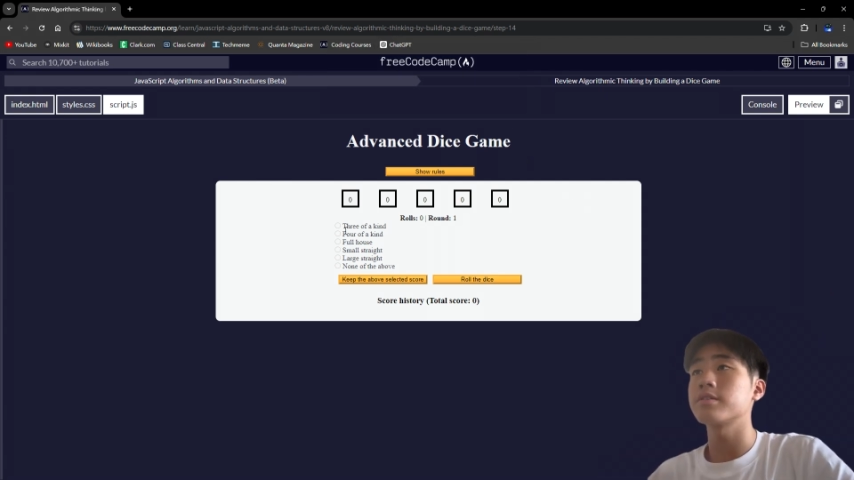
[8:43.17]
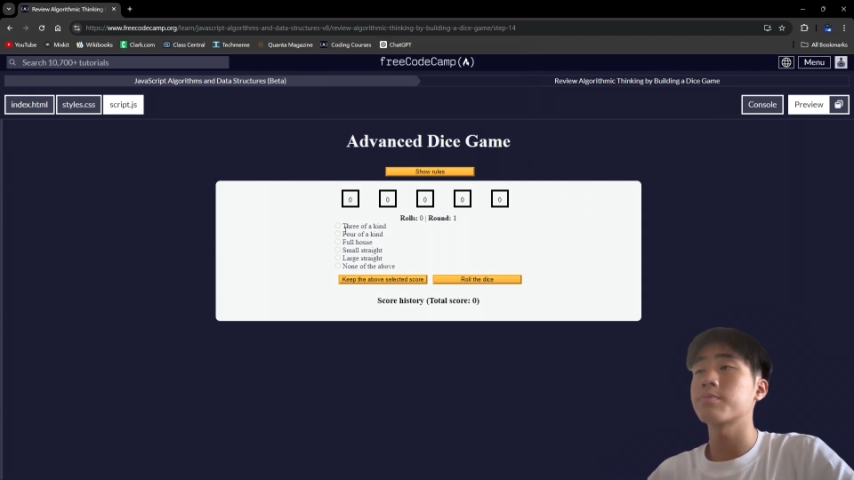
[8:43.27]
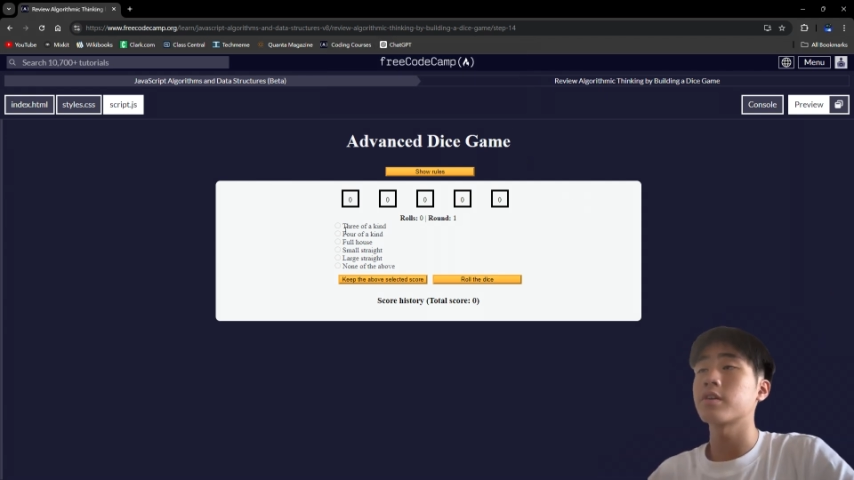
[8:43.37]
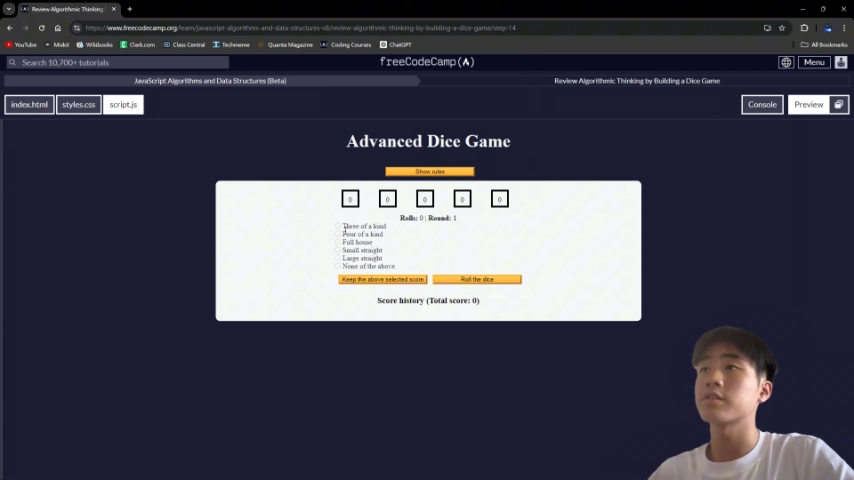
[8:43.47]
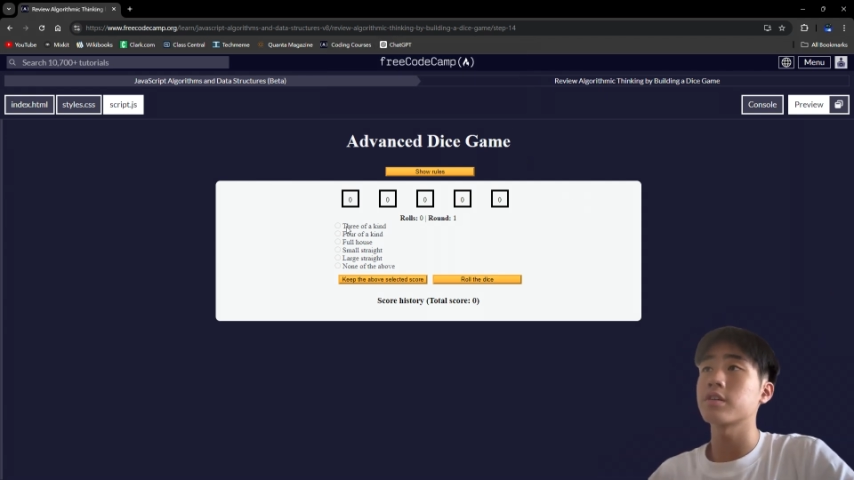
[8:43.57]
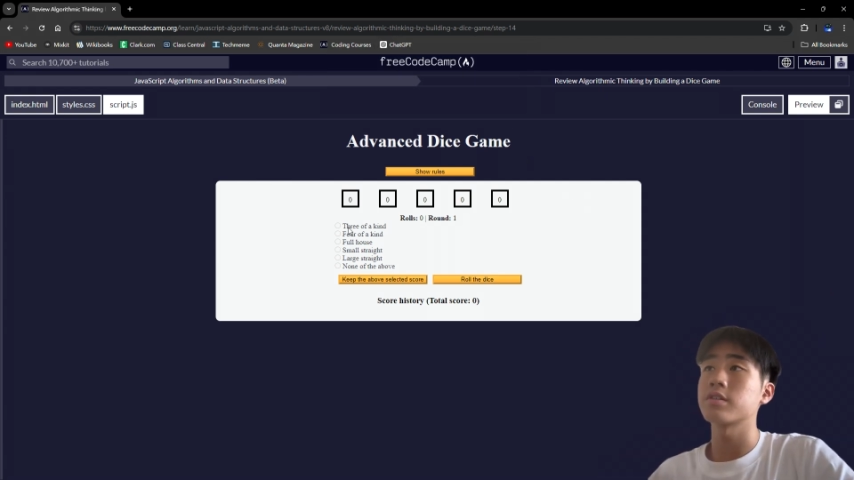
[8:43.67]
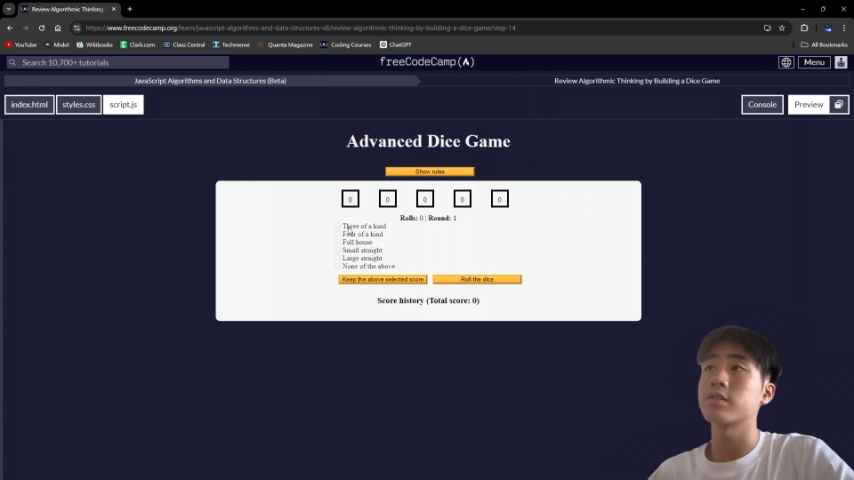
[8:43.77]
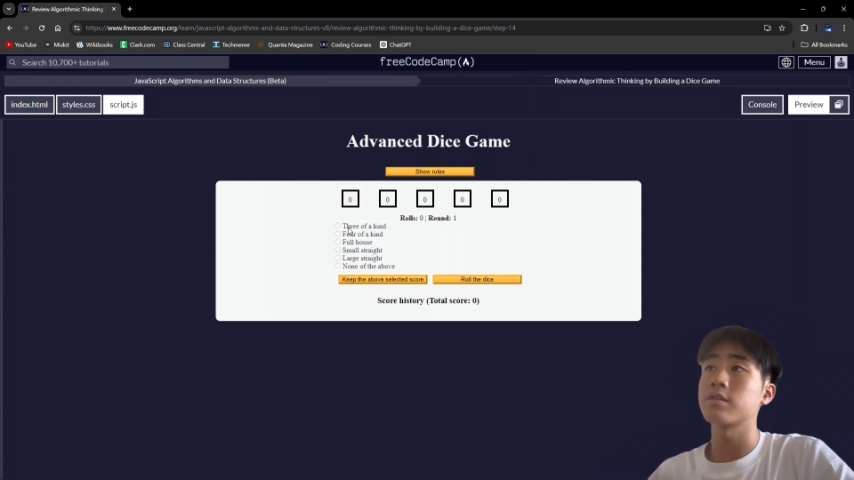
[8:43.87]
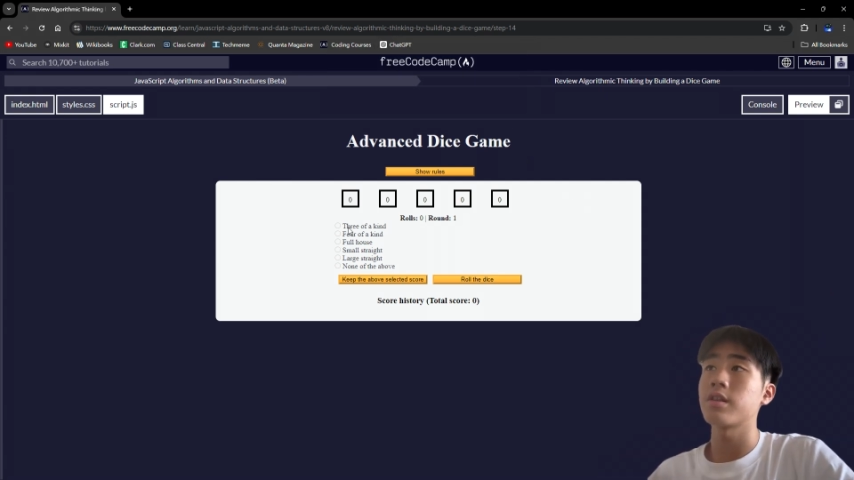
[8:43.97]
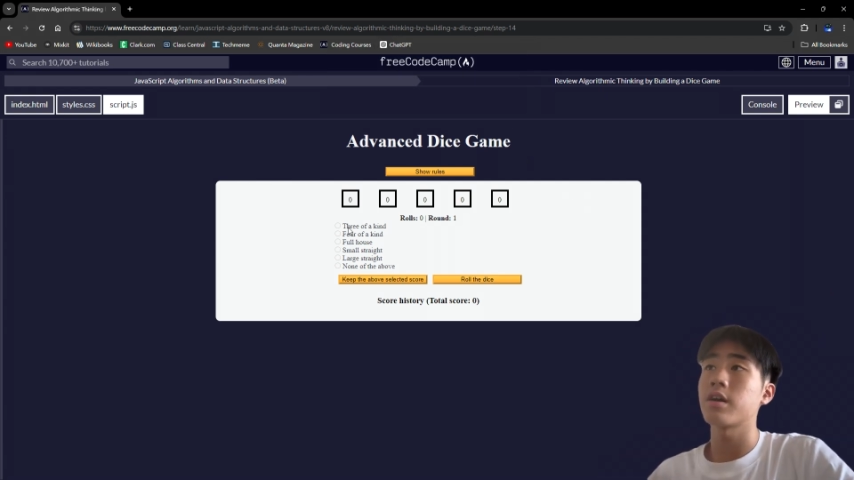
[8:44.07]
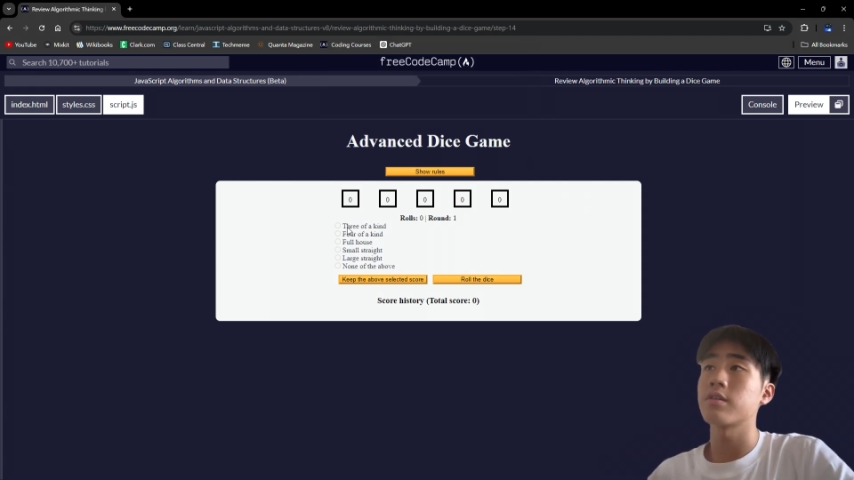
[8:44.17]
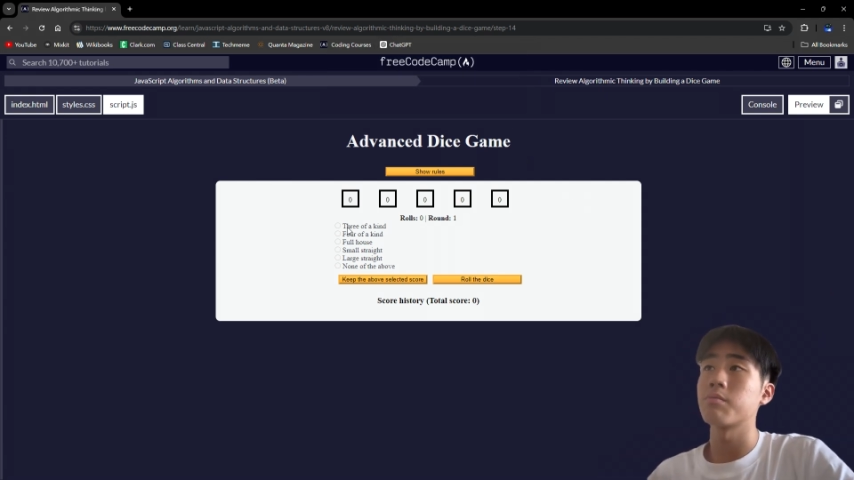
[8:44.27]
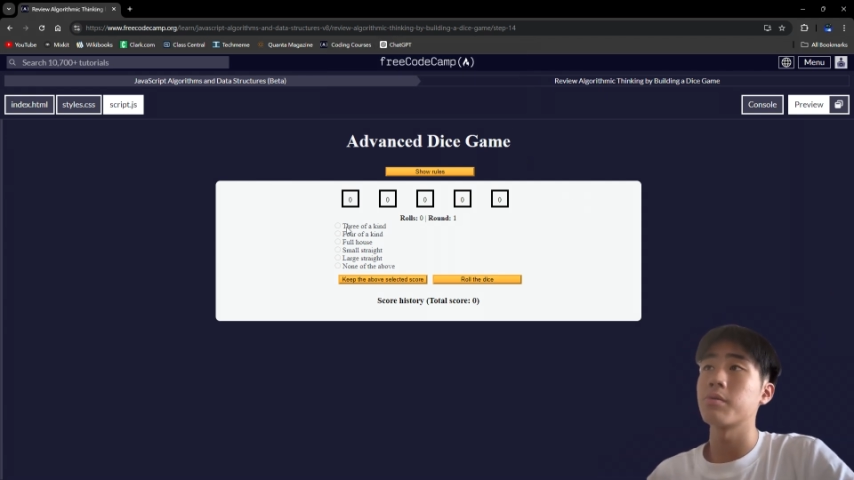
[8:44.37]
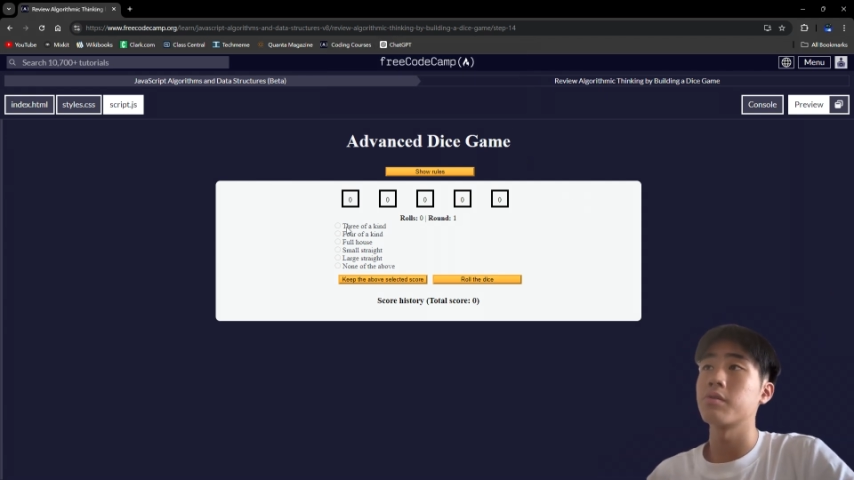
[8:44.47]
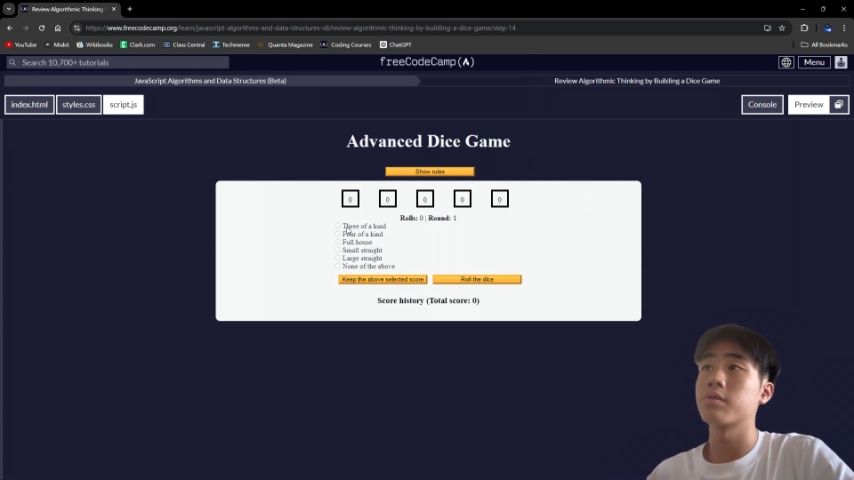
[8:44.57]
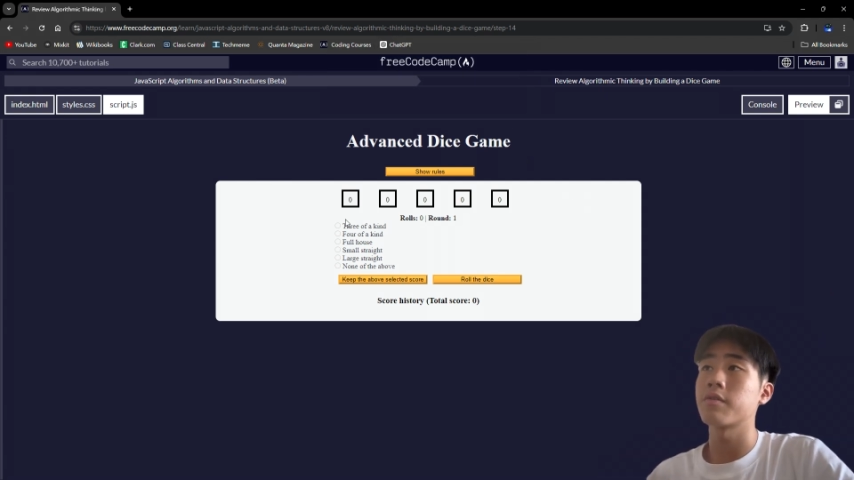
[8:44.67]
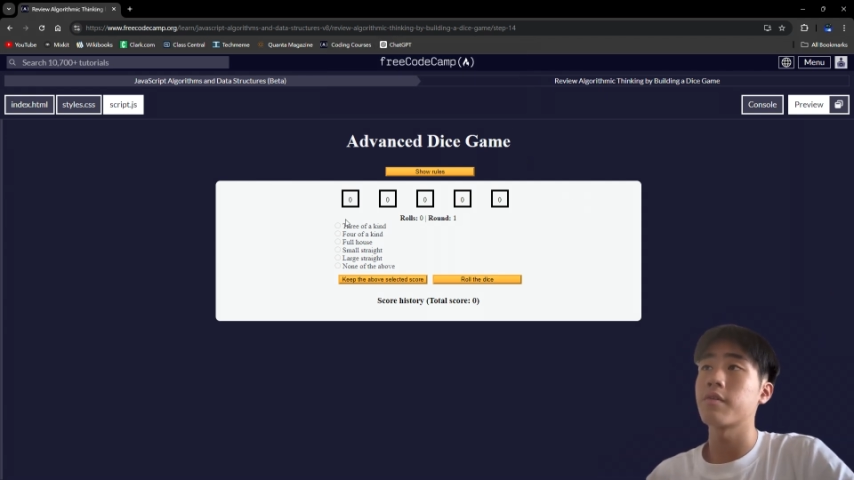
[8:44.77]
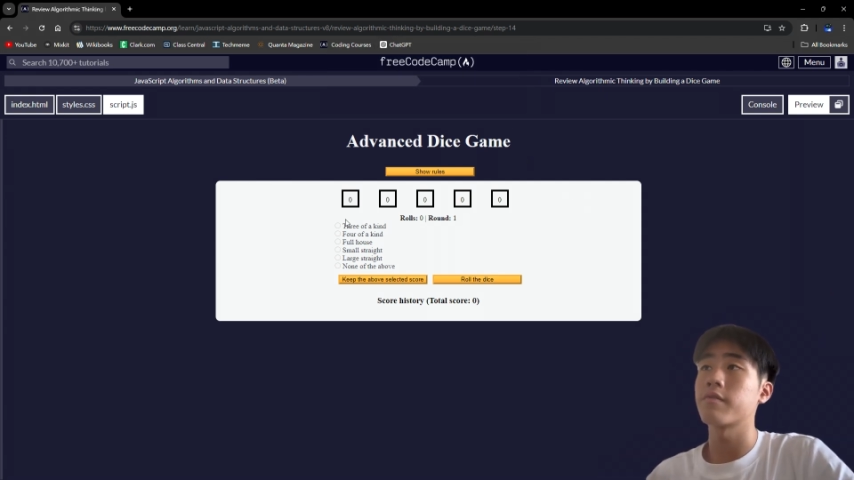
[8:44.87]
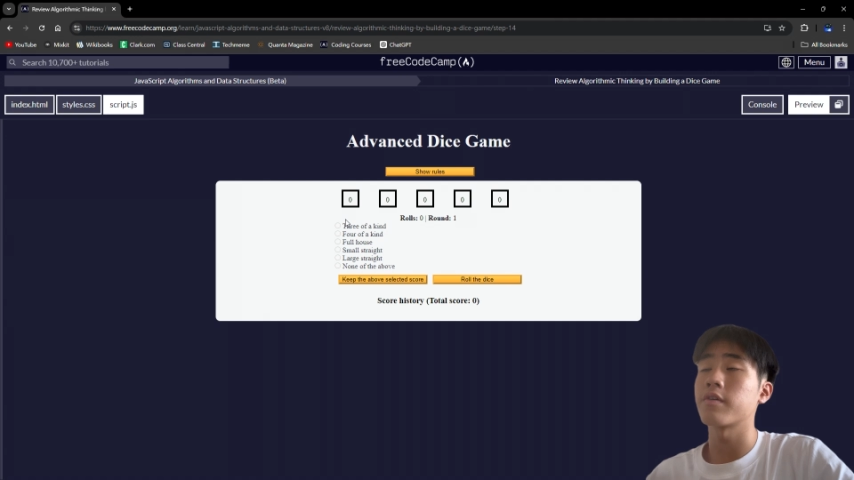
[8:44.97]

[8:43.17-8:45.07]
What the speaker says: project is that you build different